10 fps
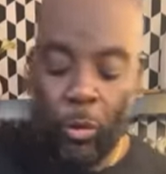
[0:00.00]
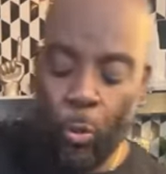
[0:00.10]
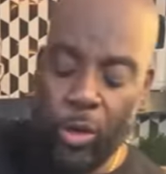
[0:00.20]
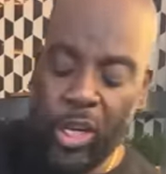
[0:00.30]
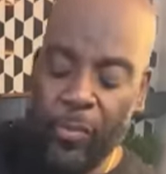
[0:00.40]

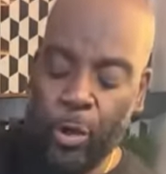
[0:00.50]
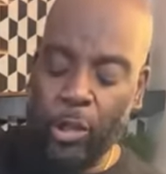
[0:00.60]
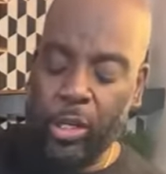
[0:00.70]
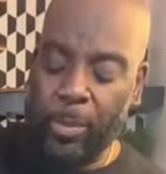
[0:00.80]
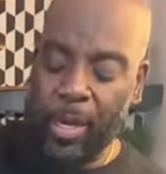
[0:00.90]
will give you a
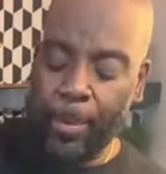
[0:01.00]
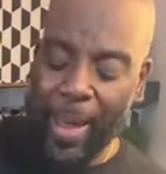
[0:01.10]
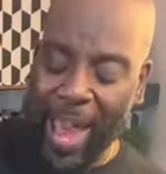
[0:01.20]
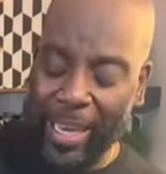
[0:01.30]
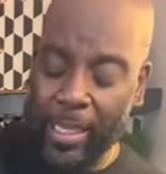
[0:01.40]
little bit of
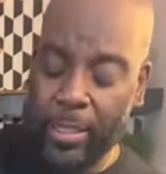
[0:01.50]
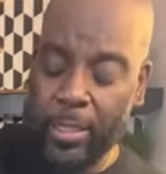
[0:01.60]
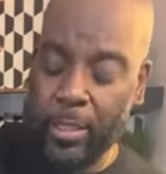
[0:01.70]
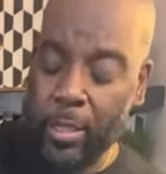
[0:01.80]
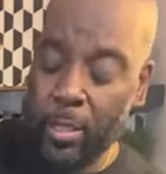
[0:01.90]

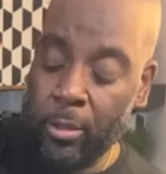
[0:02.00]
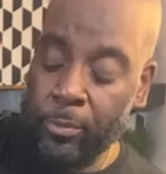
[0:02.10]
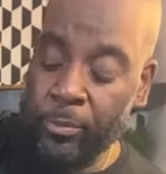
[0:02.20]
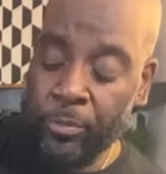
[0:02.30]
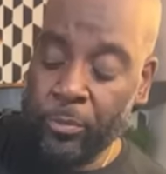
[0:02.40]
balance
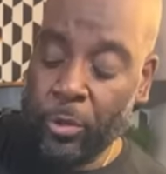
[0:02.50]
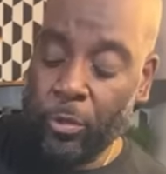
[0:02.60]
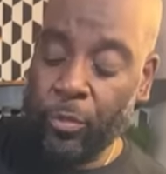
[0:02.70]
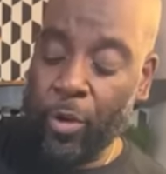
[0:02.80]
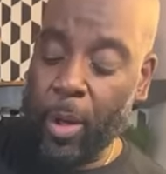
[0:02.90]

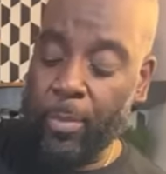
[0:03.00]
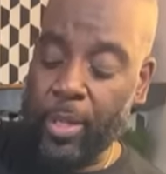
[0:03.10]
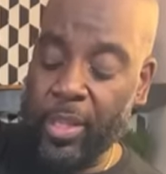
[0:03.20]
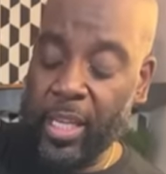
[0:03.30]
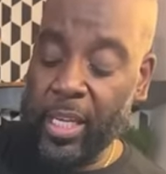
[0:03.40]
from
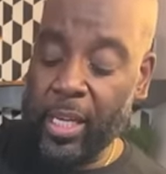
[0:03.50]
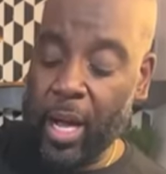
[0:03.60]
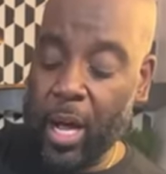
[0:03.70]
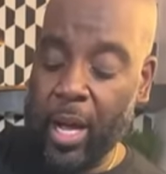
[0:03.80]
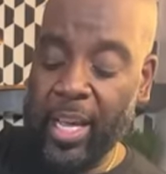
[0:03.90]
the
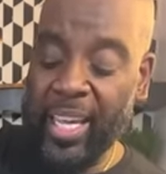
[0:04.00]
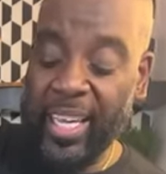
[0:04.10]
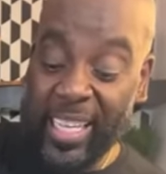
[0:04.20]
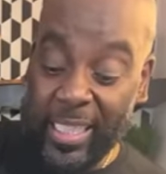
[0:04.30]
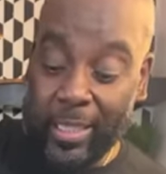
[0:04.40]
uh,
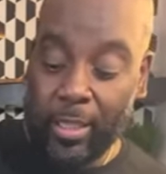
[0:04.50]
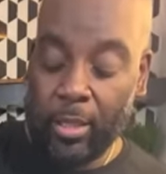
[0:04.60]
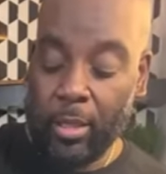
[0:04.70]
heat